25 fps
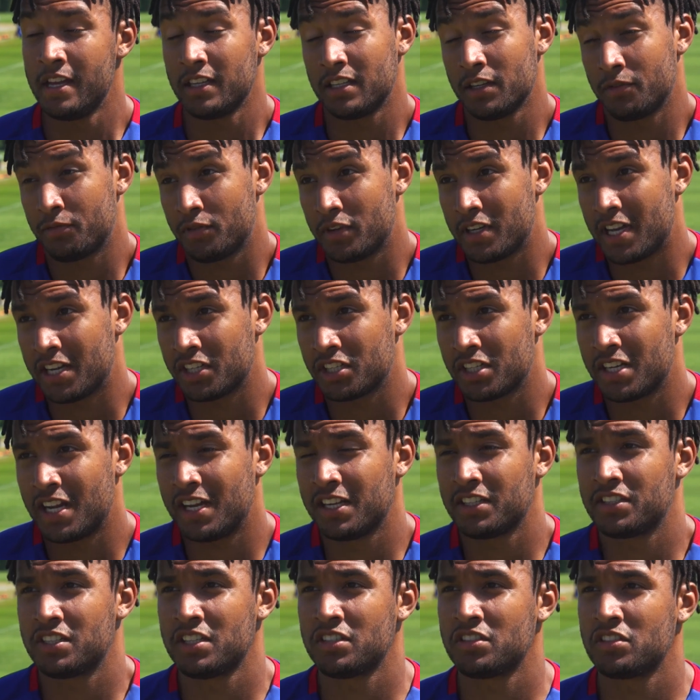Different
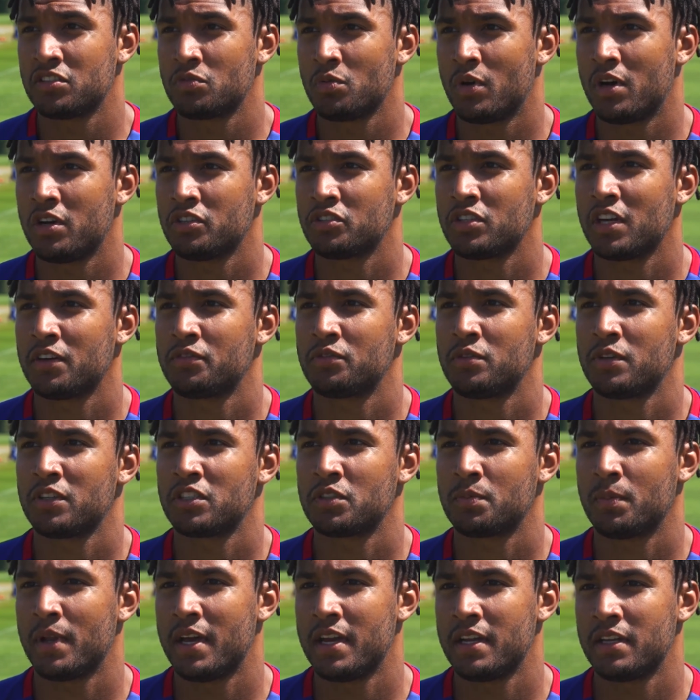nationalities as well, so you have to
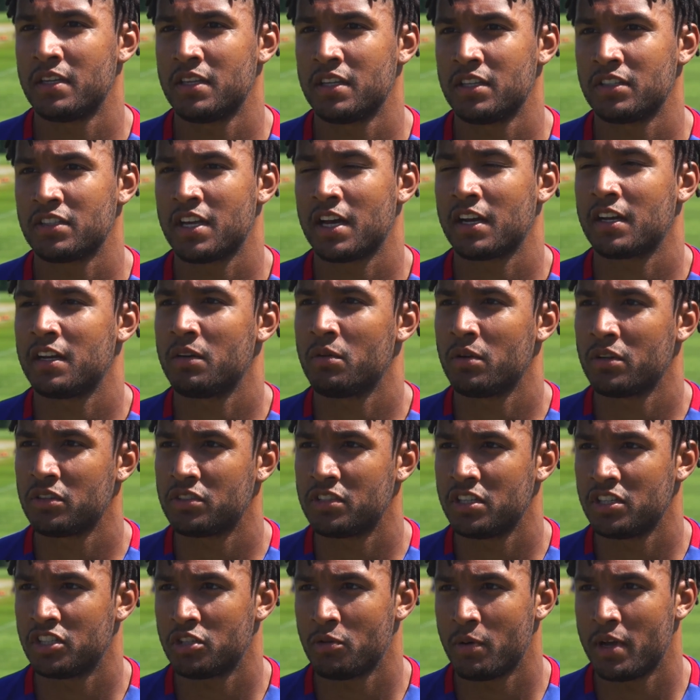explain exactly what the
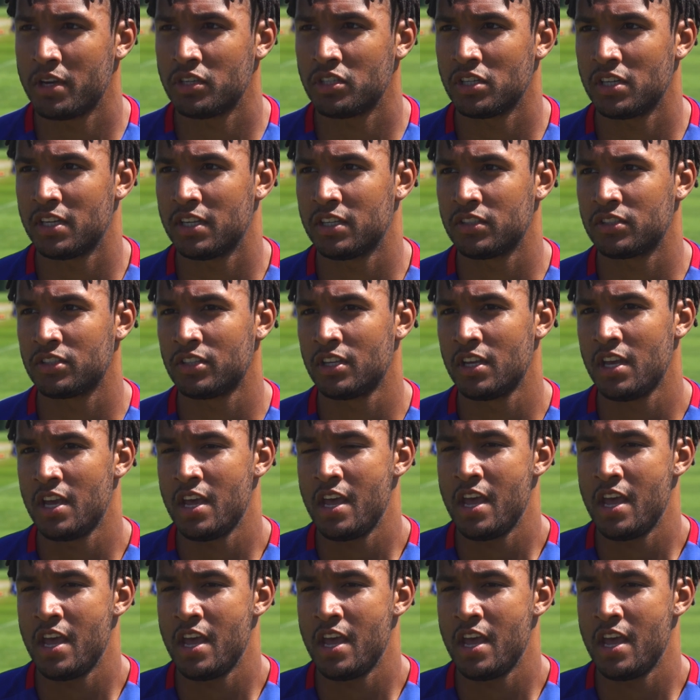situation is.